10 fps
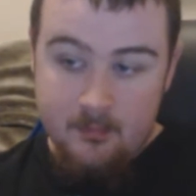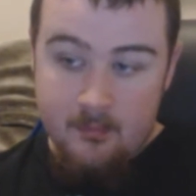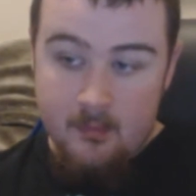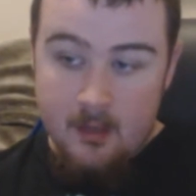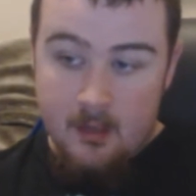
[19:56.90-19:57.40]

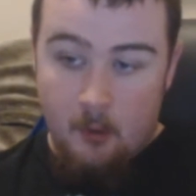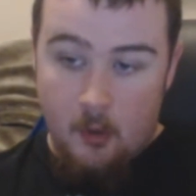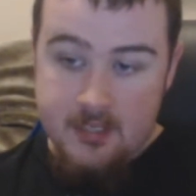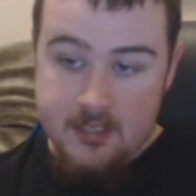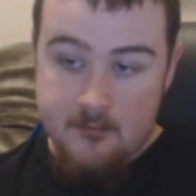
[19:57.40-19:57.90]
The
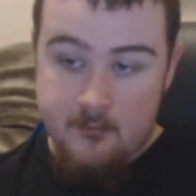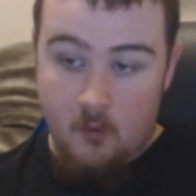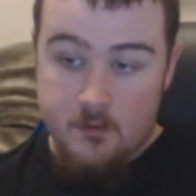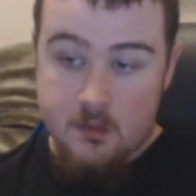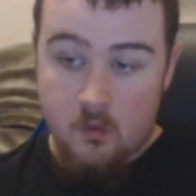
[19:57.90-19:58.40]
process
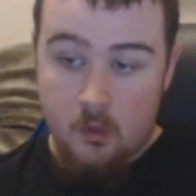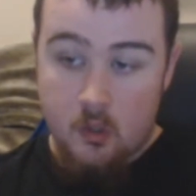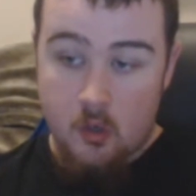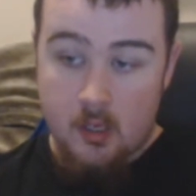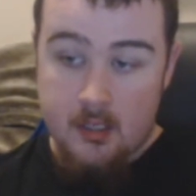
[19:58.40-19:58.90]
involves slowly
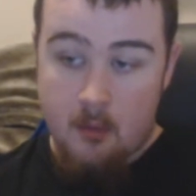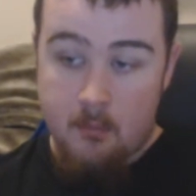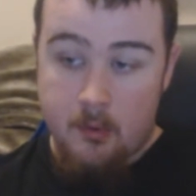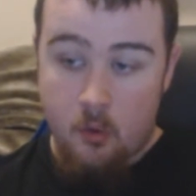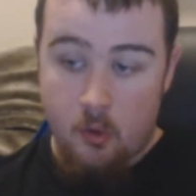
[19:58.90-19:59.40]
cooking down
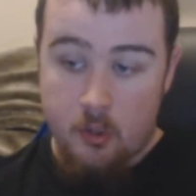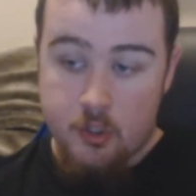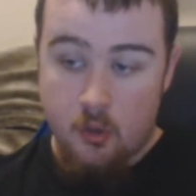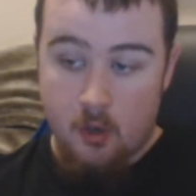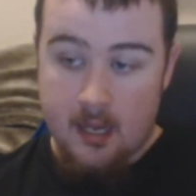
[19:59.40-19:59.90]
pure
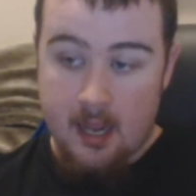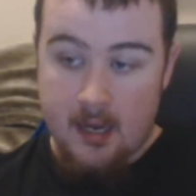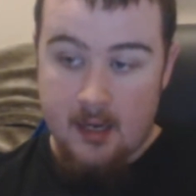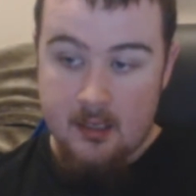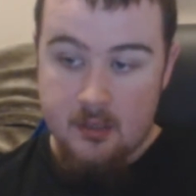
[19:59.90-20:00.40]
sugar
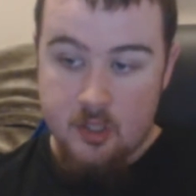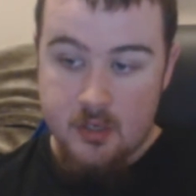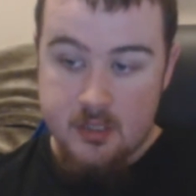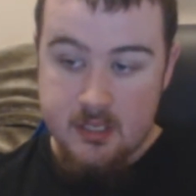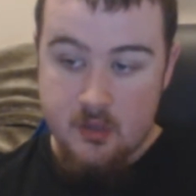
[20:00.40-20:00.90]
cane juice into